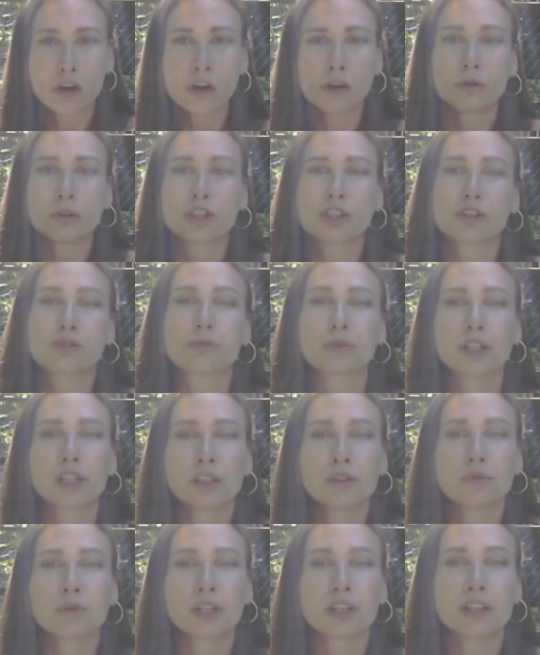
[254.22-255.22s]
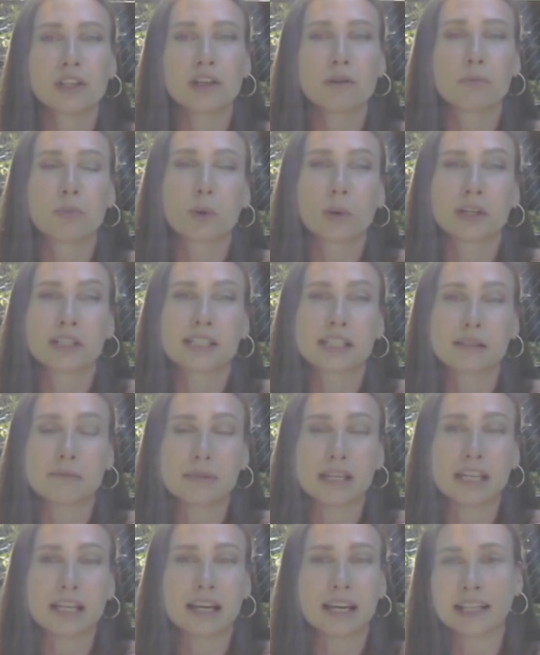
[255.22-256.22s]
which is really, really important to
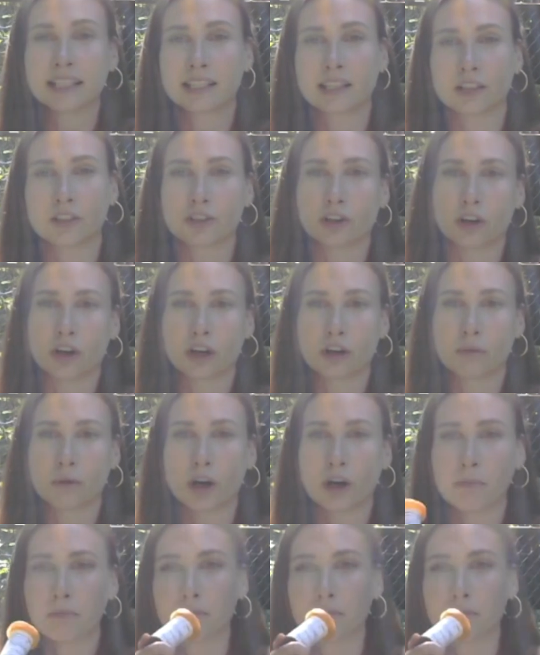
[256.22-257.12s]
me as a dog mom.